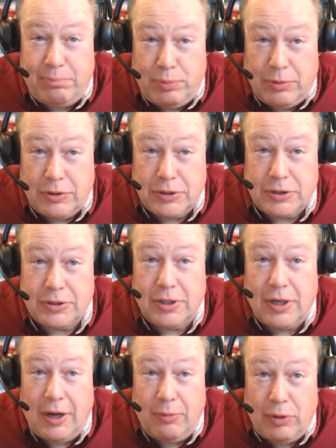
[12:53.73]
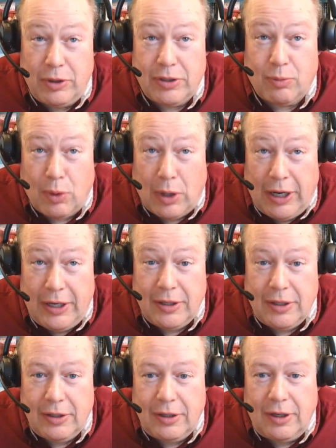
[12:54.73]
books I want to write,
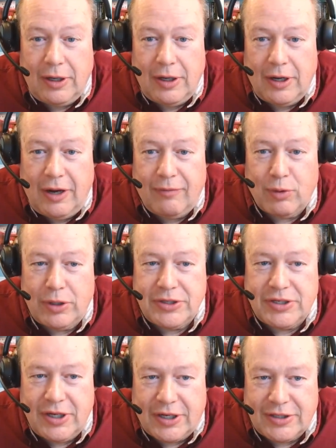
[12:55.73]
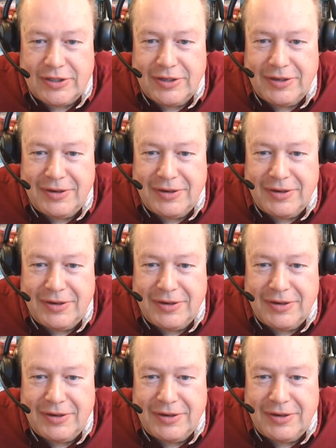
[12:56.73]
and I've written 6.